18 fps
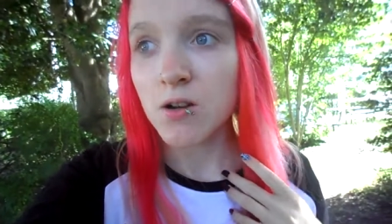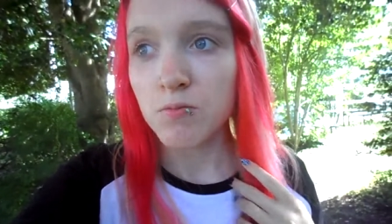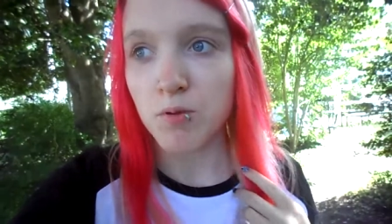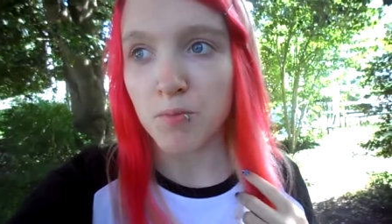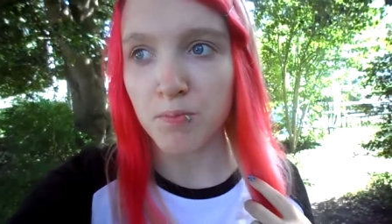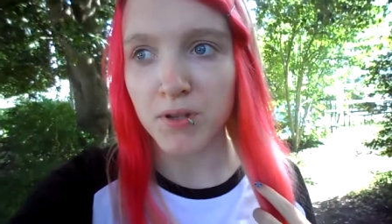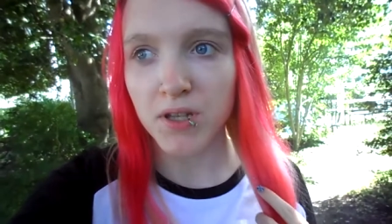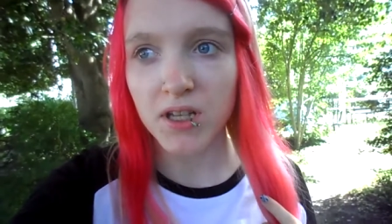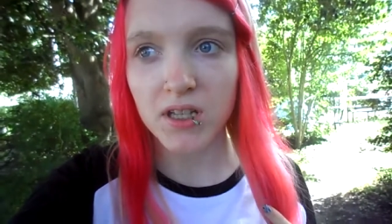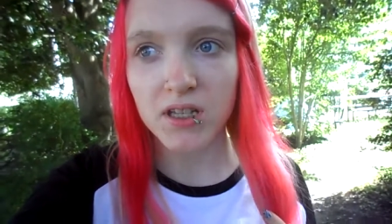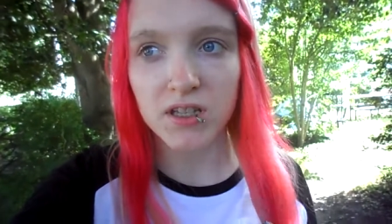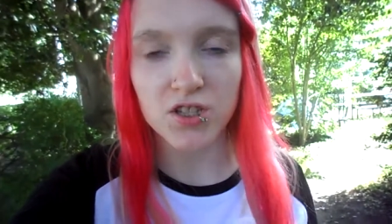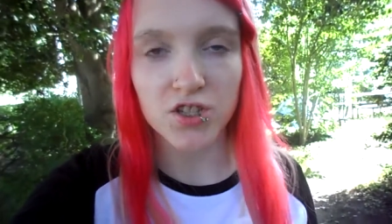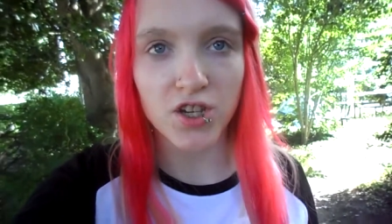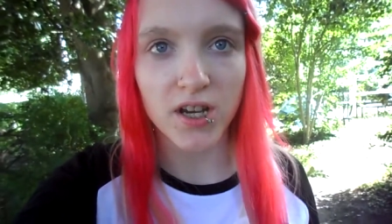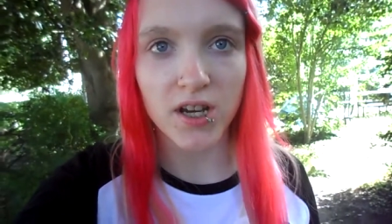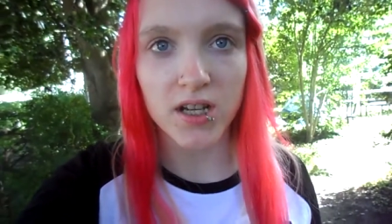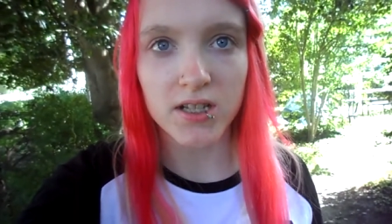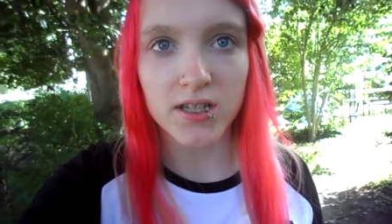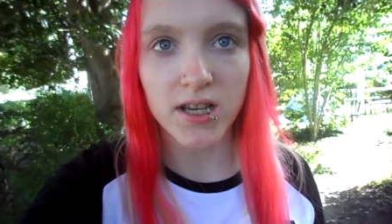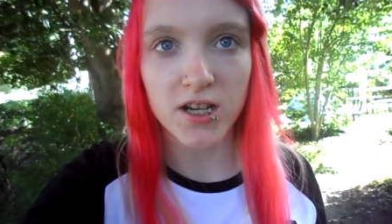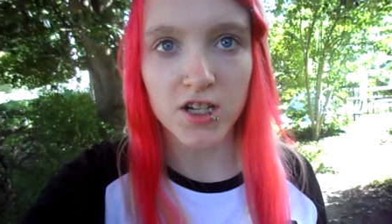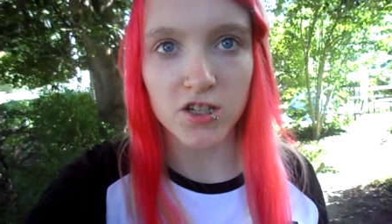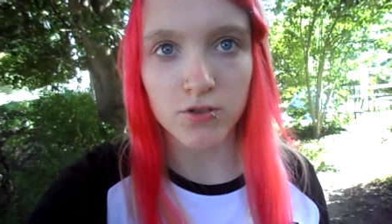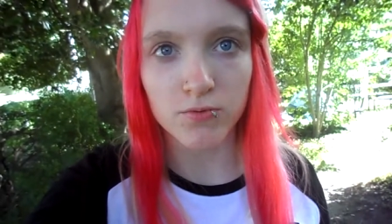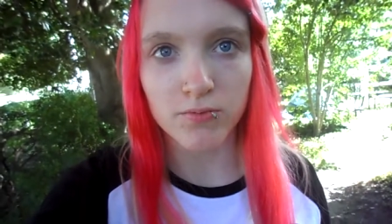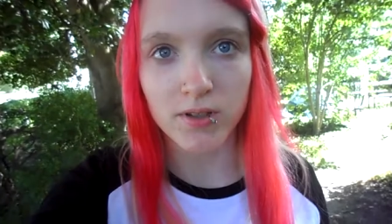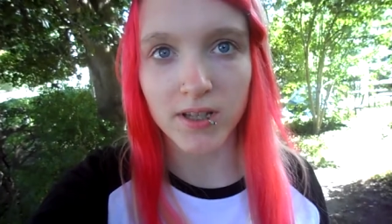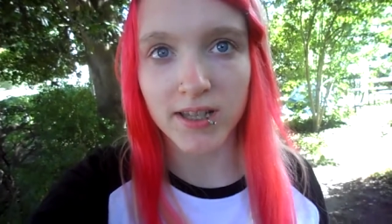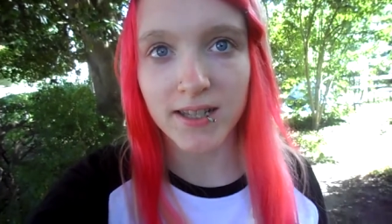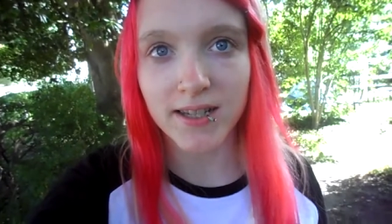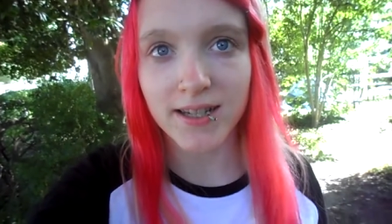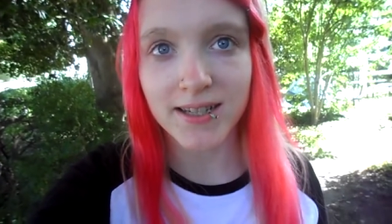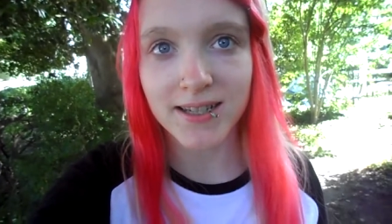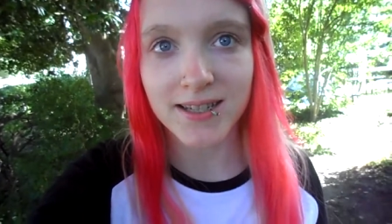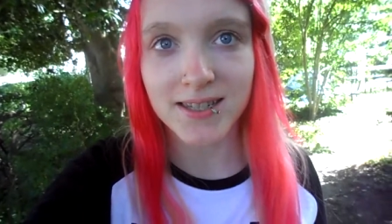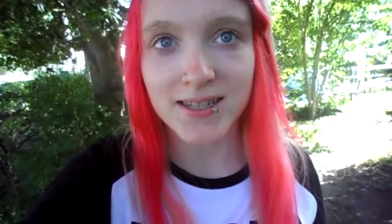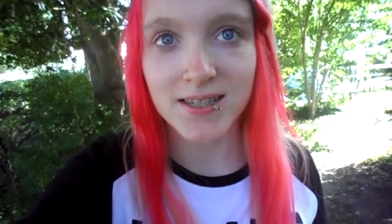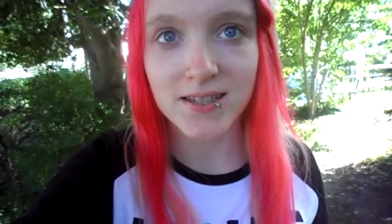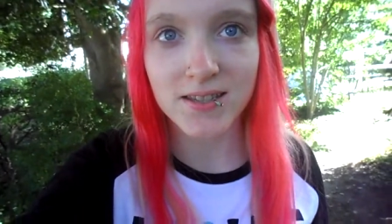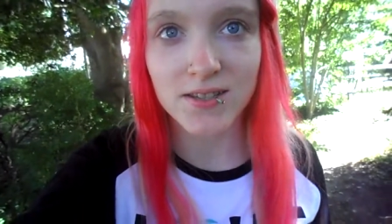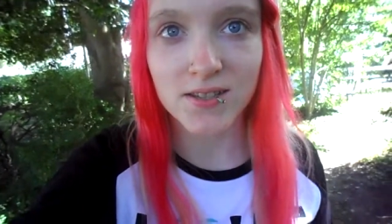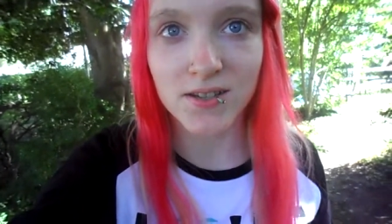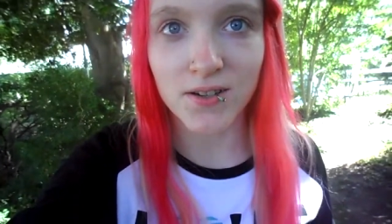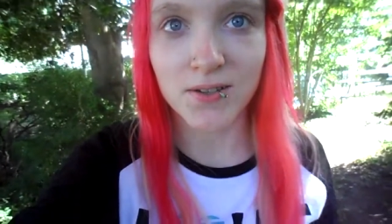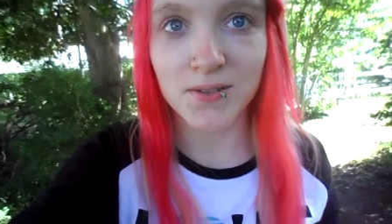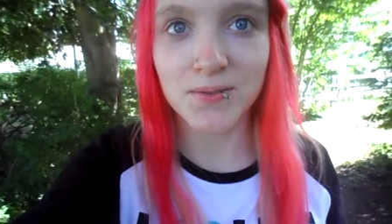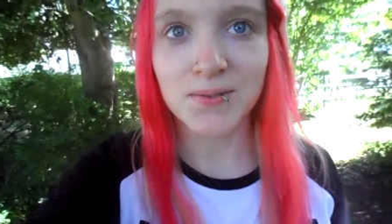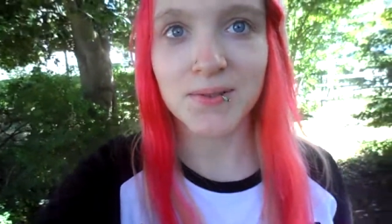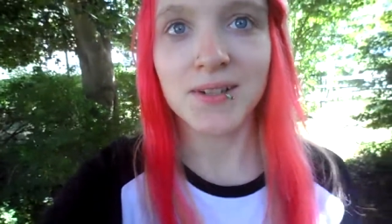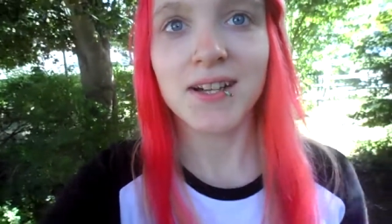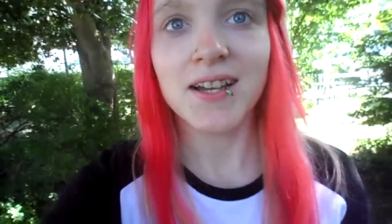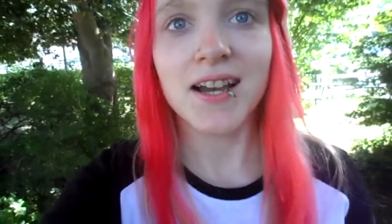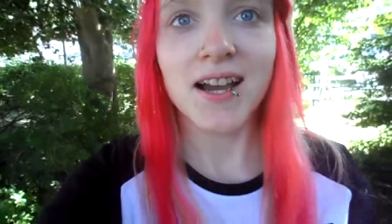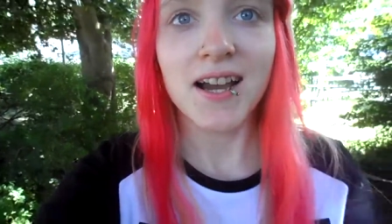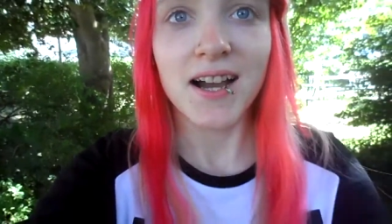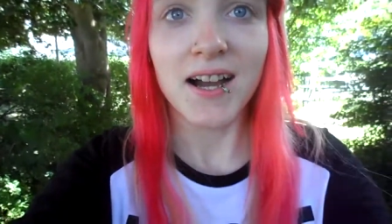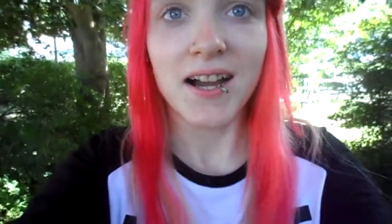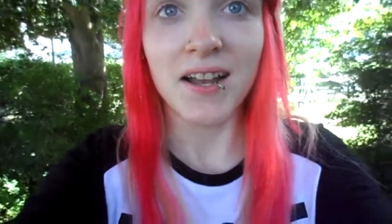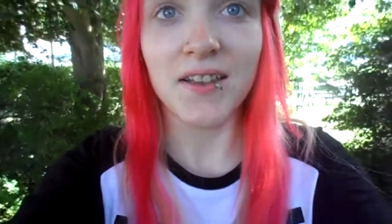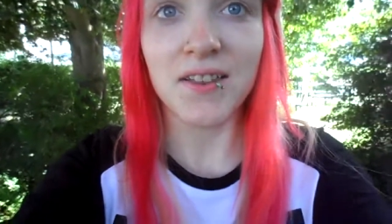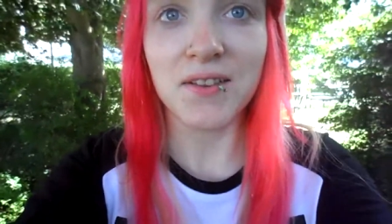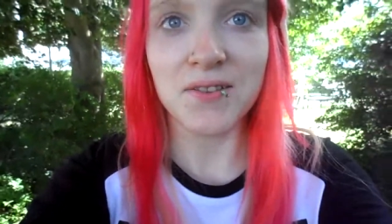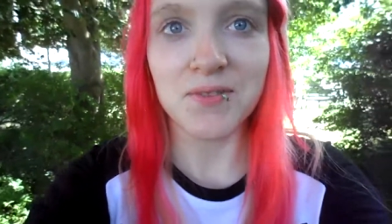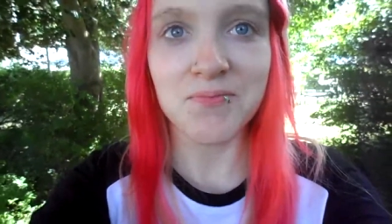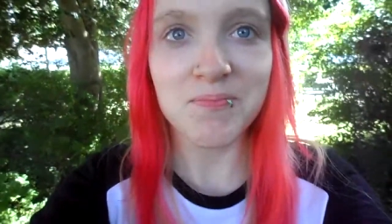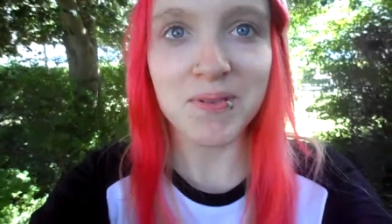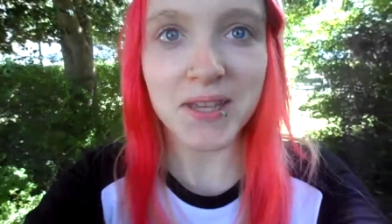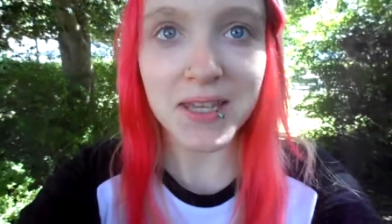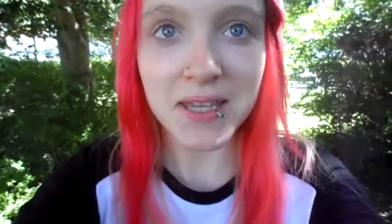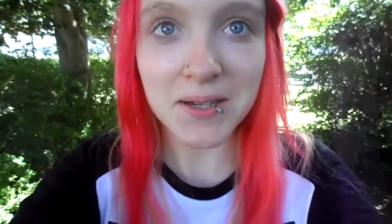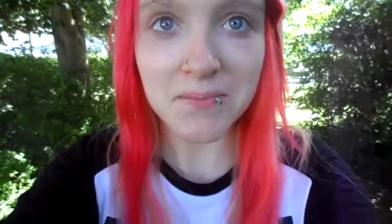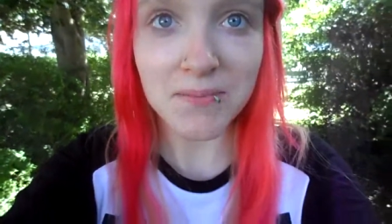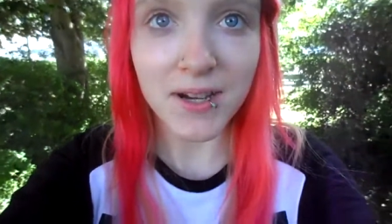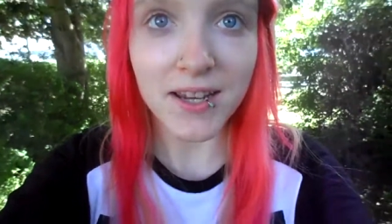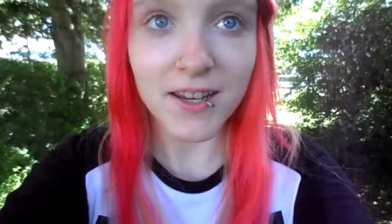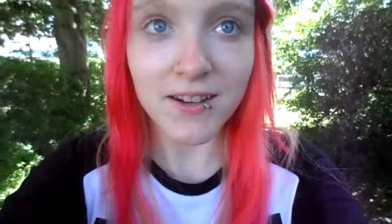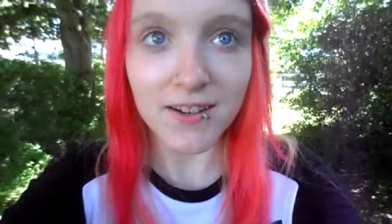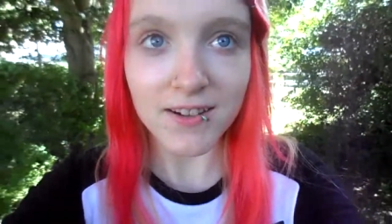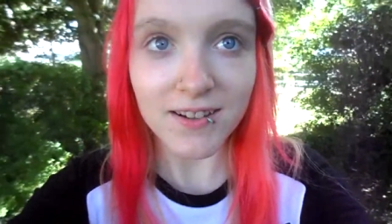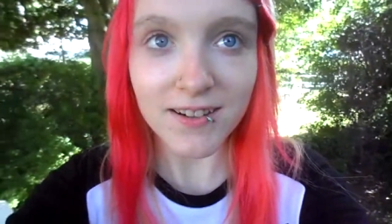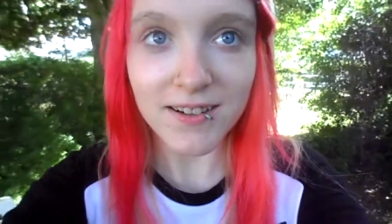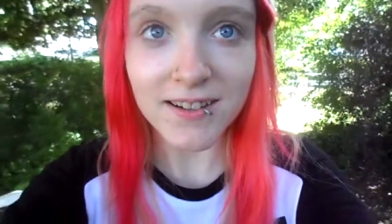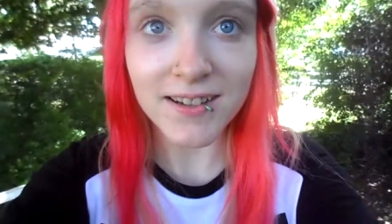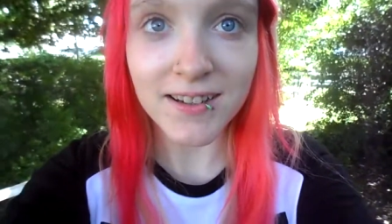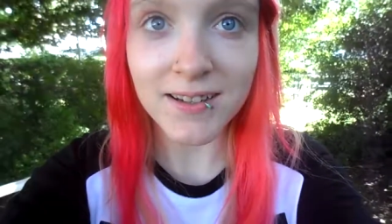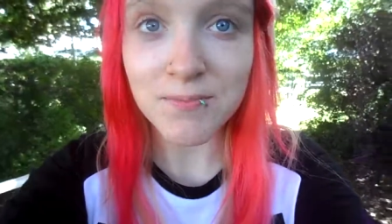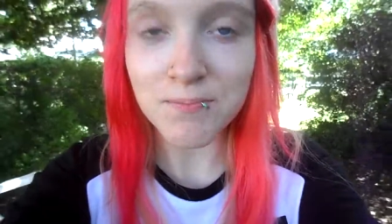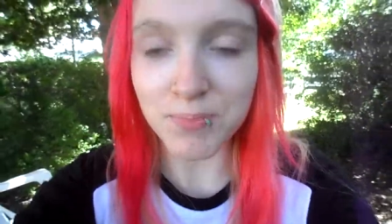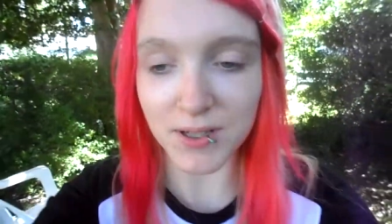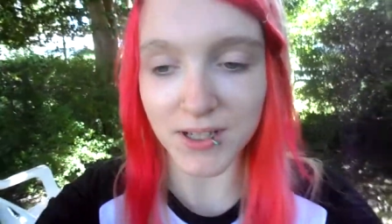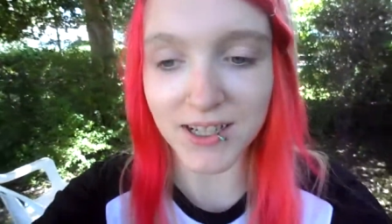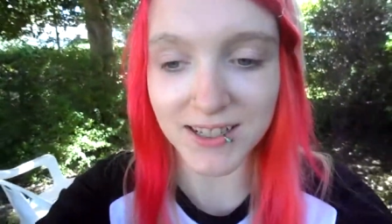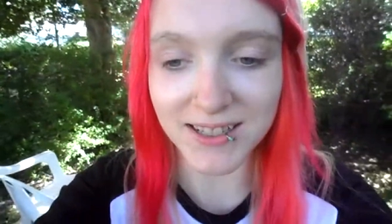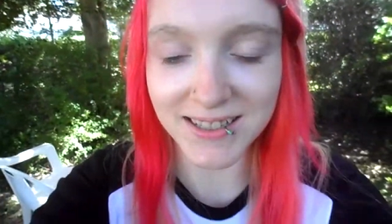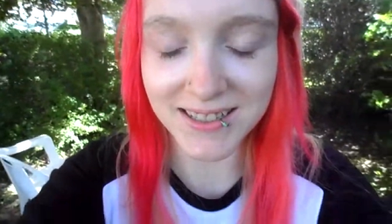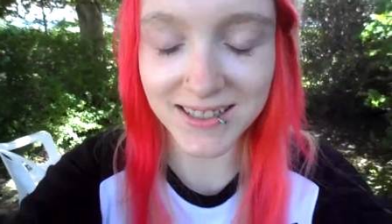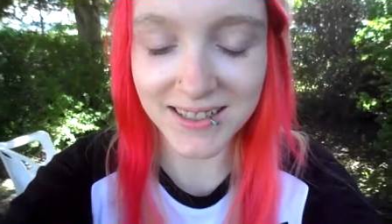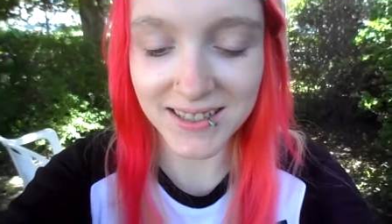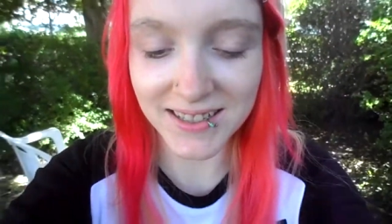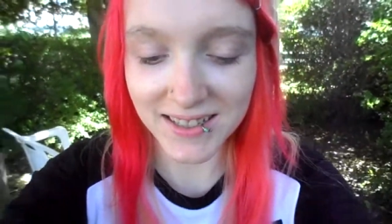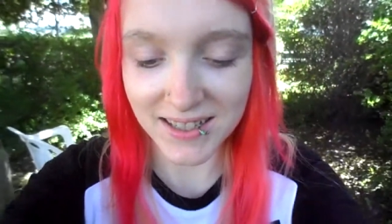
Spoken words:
But being in the shade, it's actually really nice. So I love being in my yard. But